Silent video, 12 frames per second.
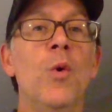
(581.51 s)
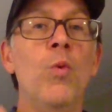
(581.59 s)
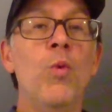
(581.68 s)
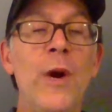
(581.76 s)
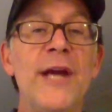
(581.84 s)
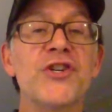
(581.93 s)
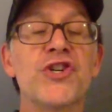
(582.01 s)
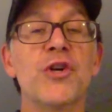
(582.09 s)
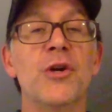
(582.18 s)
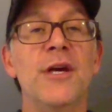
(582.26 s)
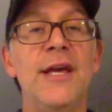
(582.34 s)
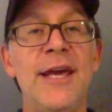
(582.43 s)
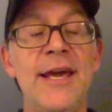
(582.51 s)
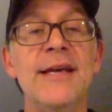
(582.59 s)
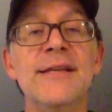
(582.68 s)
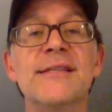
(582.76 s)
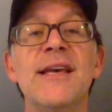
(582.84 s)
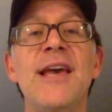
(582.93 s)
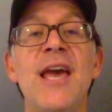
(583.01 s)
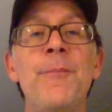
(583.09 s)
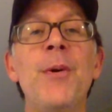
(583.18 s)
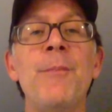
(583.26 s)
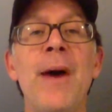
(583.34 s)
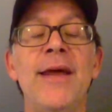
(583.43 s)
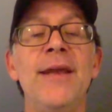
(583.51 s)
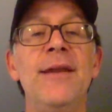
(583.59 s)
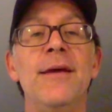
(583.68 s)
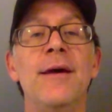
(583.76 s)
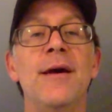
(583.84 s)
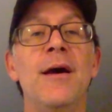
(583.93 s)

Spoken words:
which is implemented